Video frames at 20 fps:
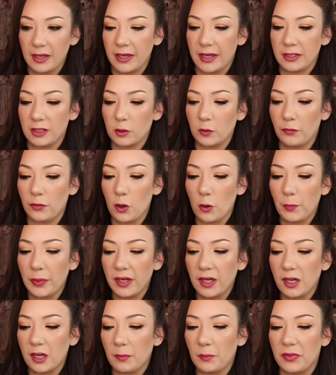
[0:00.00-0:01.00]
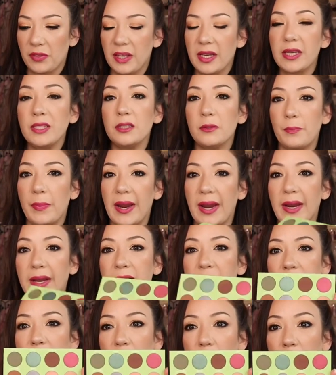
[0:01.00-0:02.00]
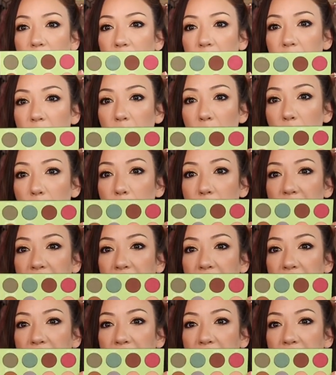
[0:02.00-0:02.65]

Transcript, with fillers: And so if you open it up, these pans are